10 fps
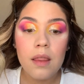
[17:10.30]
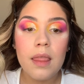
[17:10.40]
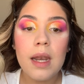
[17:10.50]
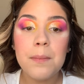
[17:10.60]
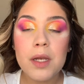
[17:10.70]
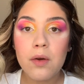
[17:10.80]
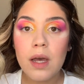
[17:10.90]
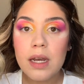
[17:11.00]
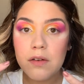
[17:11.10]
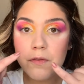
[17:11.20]
Then I'm gonna go
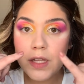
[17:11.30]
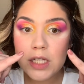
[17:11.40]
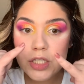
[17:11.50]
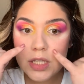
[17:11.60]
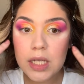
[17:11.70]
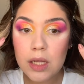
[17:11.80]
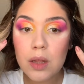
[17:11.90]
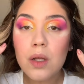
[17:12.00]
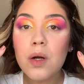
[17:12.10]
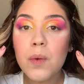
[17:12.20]
ahead and finish the
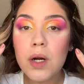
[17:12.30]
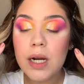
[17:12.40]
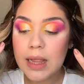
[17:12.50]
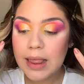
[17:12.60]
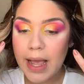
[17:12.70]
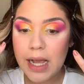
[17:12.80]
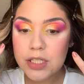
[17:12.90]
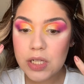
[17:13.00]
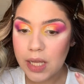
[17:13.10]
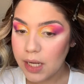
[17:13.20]
lower
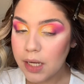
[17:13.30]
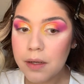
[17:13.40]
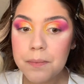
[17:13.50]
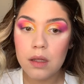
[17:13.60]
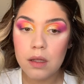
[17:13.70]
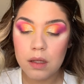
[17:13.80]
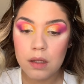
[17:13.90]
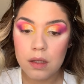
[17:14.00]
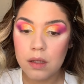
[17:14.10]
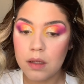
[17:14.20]
lash line.
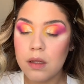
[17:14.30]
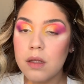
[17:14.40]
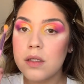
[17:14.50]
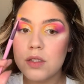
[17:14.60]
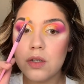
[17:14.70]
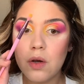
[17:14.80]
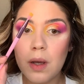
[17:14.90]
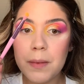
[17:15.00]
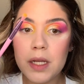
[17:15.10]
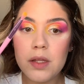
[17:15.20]
So
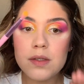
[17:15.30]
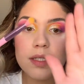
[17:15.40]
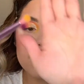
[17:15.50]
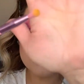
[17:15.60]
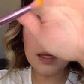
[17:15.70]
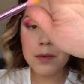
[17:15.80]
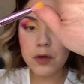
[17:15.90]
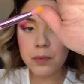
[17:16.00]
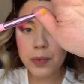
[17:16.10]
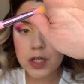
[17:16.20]
I'm gonna use the same
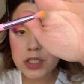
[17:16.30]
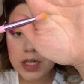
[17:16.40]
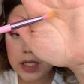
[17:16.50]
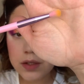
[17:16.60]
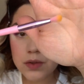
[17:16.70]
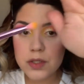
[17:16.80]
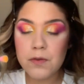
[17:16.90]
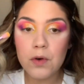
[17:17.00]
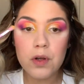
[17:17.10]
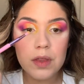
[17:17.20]
little brush that I used
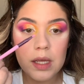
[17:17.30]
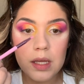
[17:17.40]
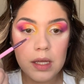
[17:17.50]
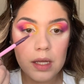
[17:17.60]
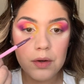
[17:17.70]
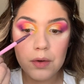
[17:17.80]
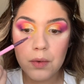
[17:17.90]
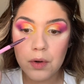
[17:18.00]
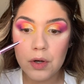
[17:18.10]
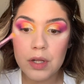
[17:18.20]
for the inner
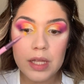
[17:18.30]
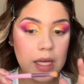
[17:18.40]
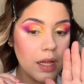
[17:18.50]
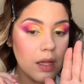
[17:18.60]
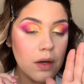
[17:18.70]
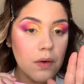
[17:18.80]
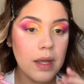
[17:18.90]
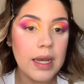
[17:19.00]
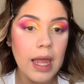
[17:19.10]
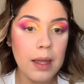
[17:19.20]
corner yellow,
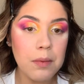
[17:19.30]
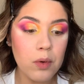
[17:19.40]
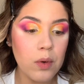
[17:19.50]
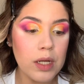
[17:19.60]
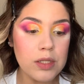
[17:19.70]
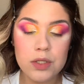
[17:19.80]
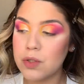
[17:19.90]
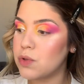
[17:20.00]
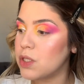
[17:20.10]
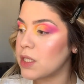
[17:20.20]
and I'm going
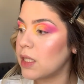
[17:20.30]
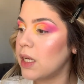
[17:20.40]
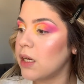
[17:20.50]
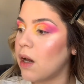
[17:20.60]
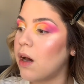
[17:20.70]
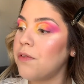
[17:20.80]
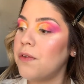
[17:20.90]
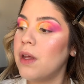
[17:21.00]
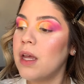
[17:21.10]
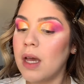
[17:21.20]
to just clean it
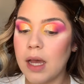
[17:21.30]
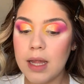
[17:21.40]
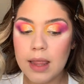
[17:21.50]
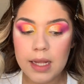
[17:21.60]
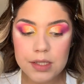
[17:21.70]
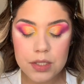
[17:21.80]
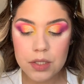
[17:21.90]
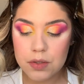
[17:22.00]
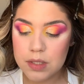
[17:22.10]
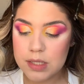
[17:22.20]
off. I like to
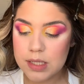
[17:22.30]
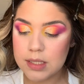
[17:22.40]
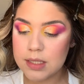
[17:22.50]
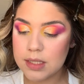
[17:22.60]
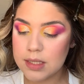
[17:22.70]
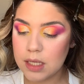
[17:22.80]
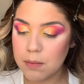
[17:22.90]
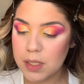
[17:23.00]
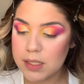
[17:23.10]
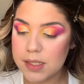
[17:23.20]
use this
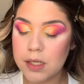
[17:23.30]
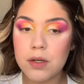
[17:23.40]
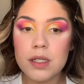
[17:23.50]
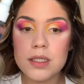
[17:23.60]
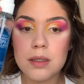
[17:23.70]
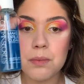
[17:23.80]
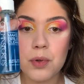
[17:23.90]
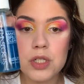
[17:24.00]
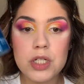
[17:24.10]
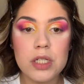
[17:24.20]
Cinema Secrets
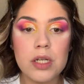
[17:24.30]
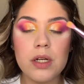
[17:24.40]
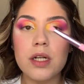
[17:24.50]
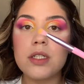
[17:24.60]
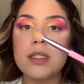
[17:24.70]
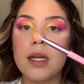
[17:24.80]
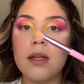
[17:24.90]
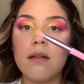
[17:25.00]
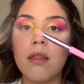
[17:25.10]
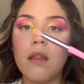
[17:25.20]
brush cleaner. I just kind of